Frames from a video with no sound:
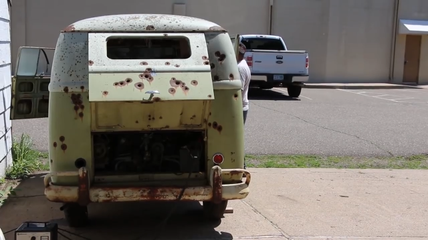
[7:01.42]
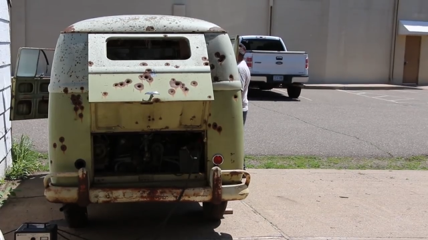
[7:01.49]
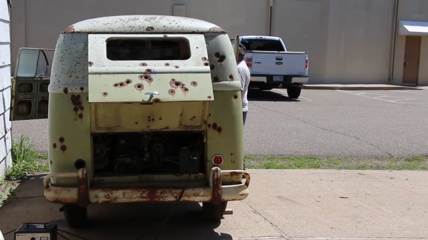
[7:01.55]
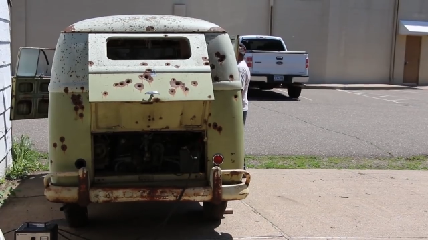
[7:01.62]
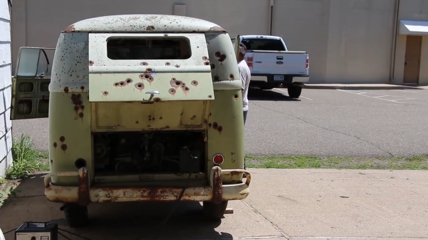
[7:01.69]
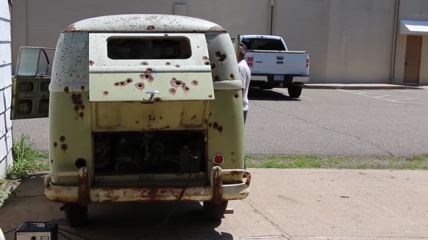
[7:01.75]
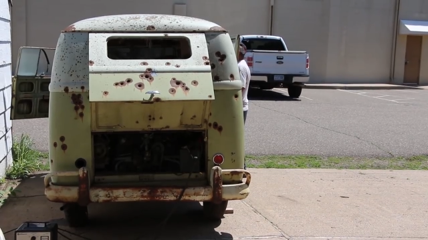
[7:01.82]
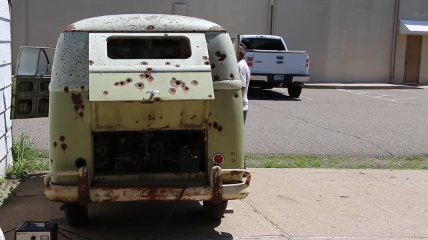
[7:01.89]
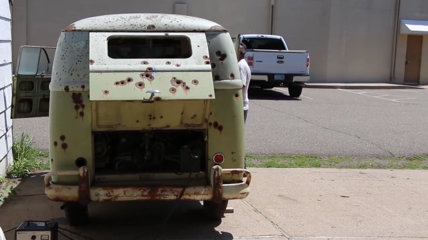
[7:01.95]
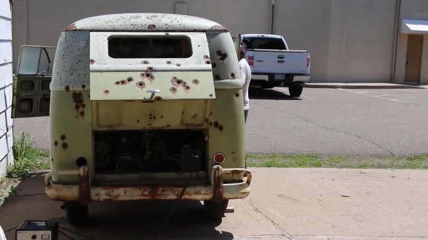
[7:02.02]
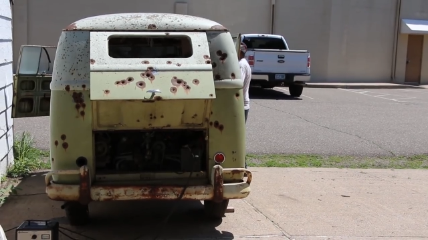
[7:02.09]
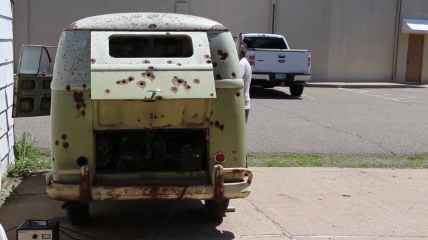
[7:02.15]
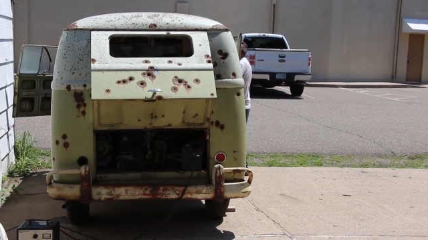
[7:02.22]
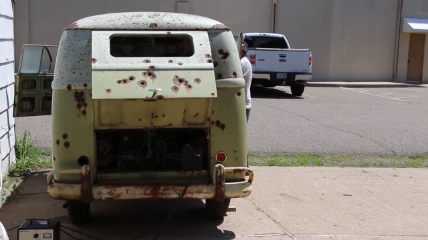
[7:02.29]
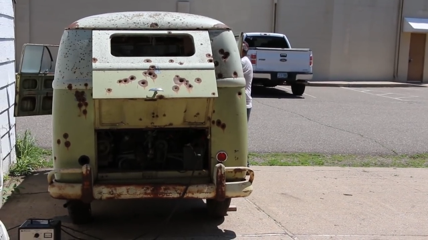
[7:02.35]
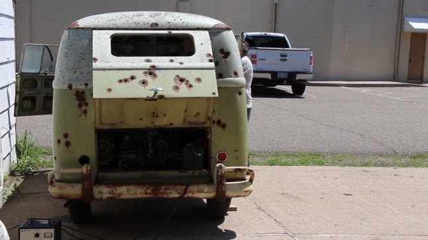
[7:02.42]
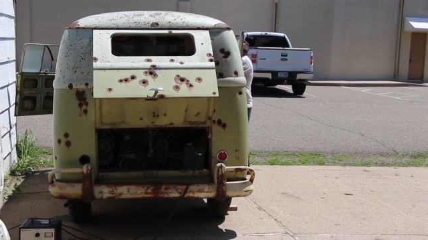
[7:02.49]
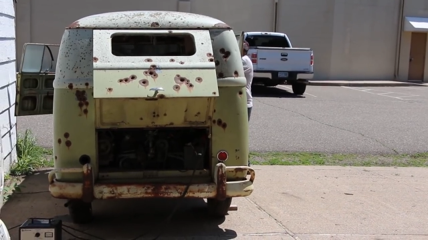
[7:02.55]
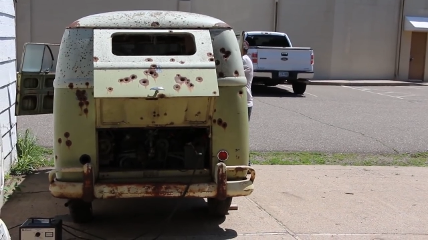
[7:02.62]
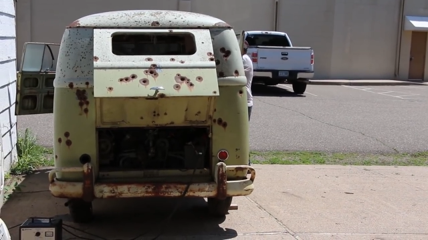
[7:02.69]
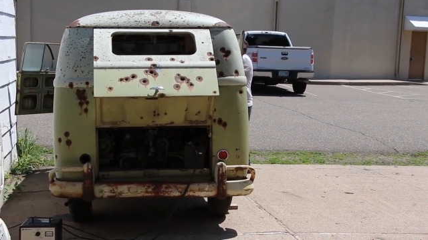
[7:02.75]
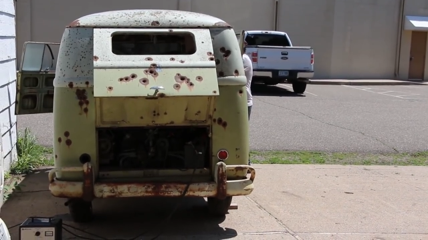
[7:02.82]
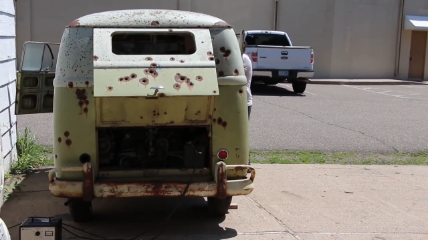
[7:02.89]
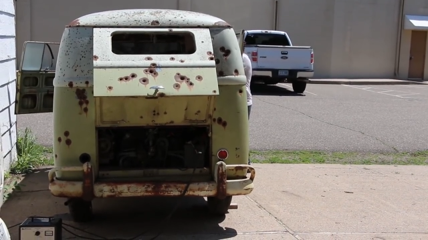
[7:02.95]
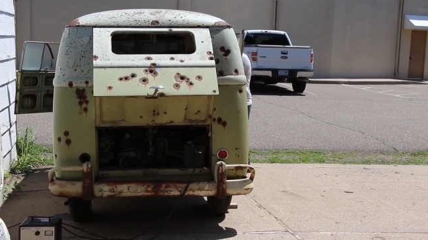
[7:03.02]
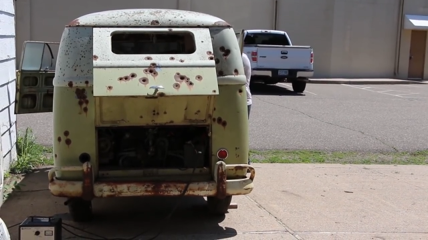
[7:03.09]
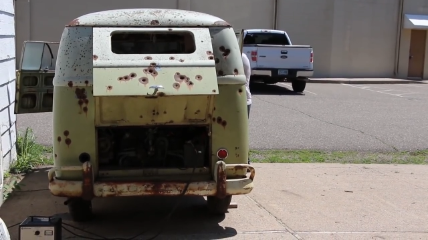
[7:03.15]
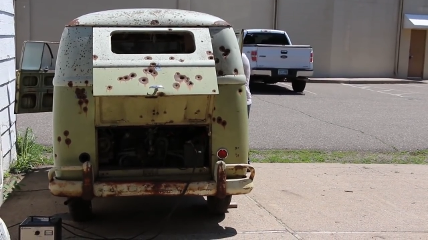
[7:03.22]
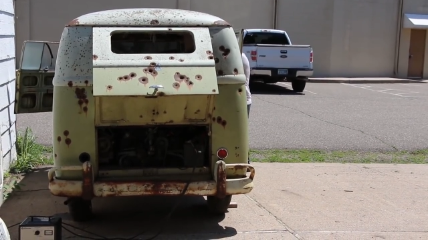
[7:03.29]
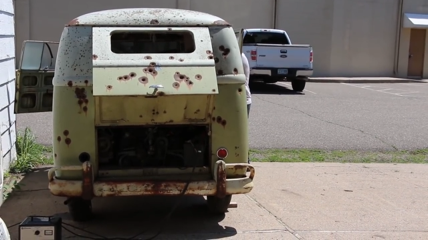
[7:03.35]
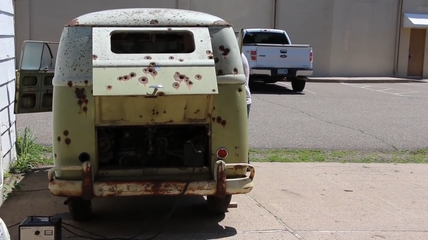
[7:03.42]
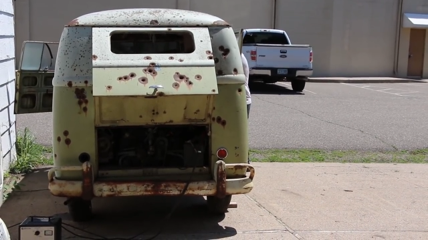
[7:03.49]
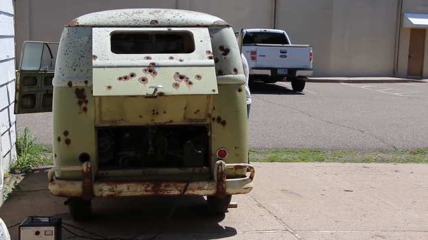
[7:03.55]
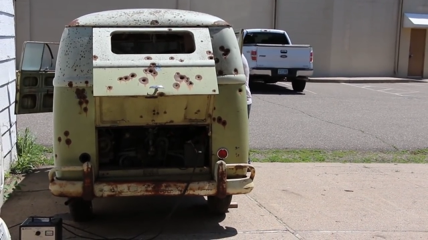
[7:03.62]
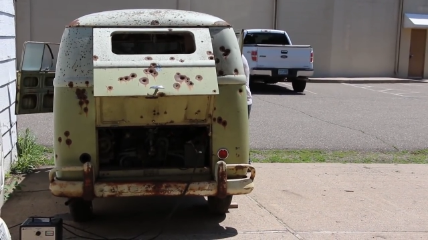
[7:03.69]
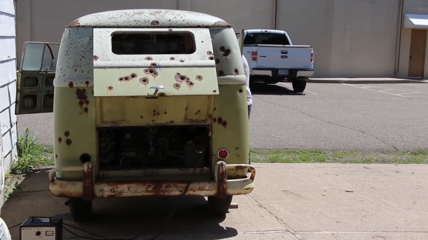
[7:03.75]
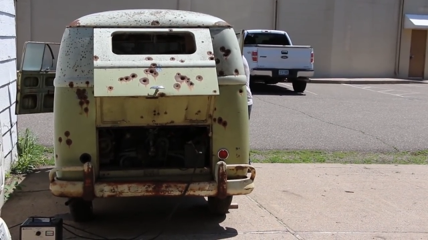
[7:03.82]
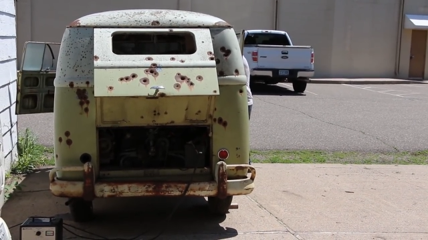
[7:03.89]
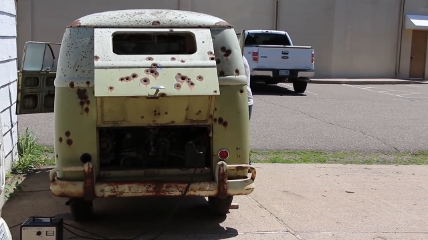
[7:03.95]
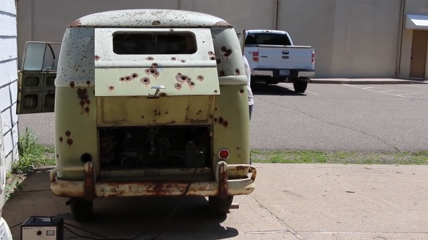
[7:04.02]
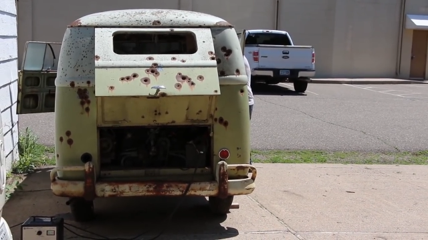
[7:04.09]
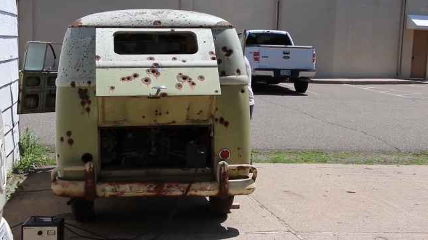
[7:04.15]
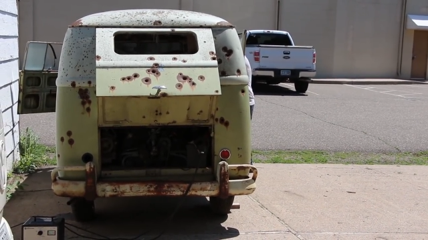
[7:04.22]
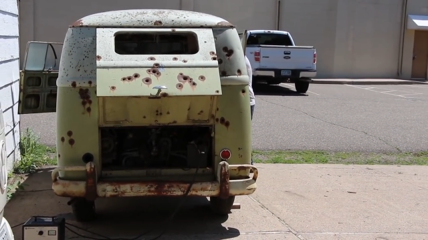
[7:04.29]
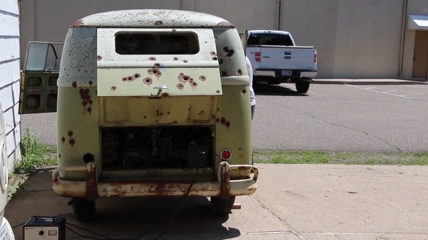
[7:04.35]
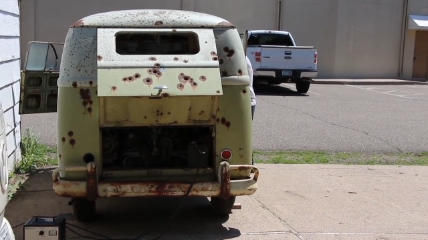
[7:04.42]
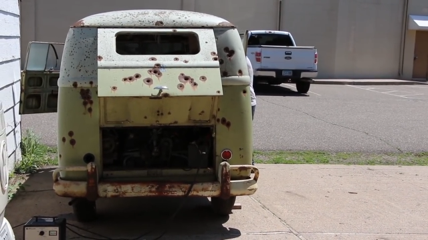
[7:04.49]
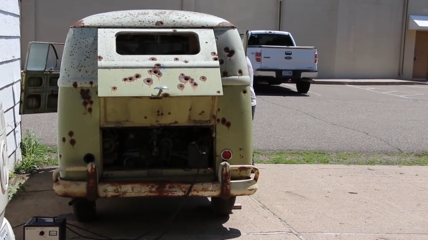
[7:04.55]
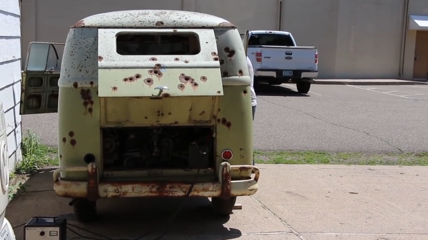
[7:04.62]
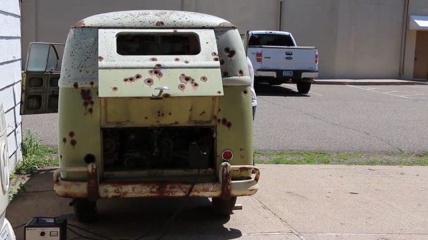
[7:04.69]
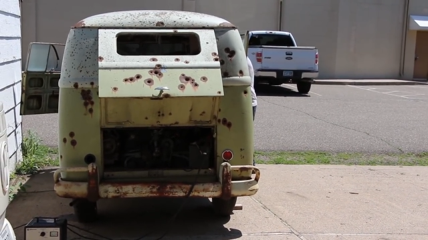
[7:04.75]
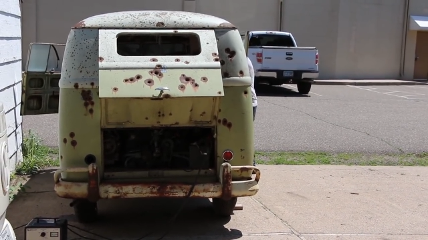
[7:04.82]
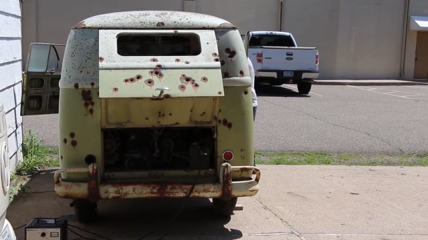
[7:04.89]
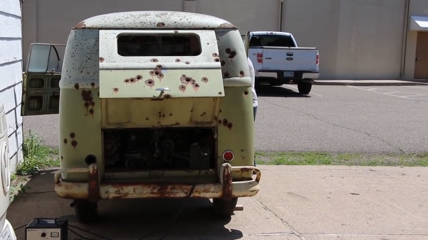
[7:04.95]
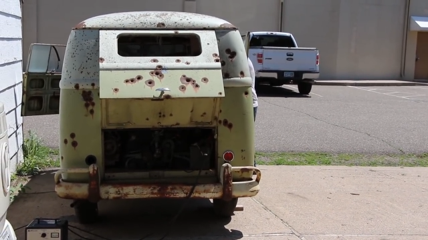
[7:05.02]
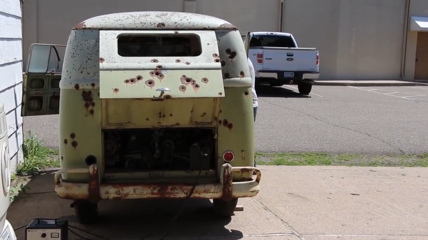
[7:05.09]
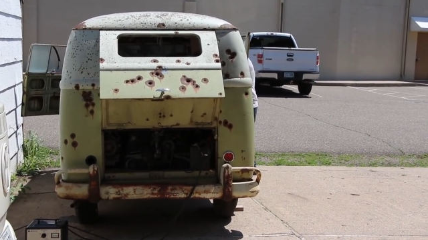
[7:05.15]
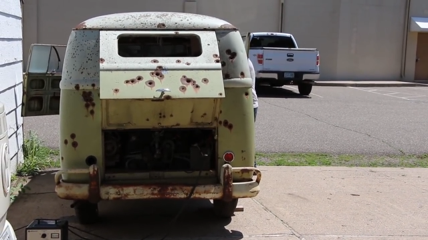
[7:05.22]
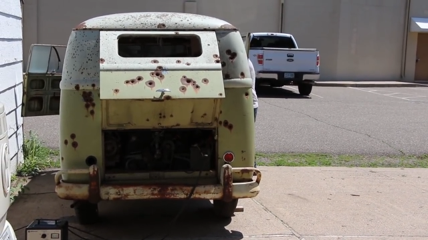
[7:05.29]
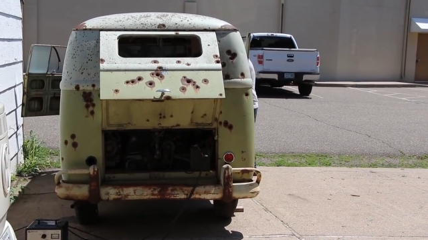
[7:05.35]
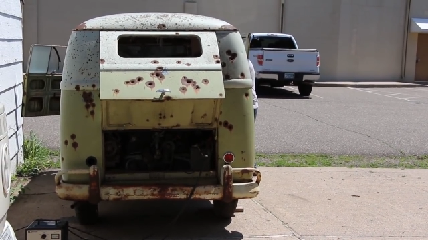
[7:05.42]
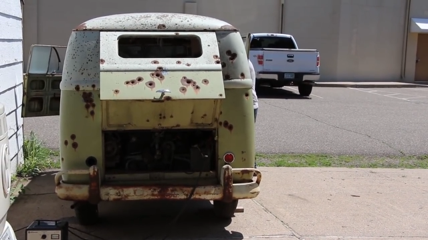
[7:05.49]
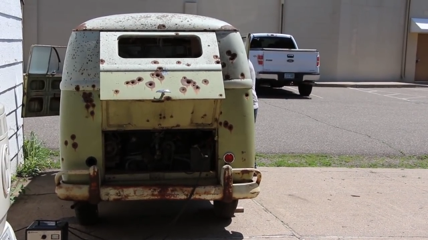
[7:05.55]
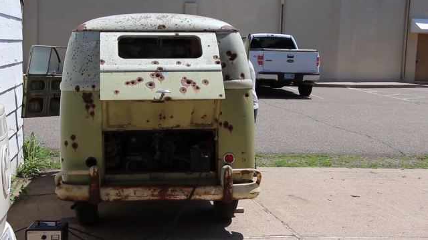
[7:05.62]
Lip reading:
No face is visible, so there are no lips to read.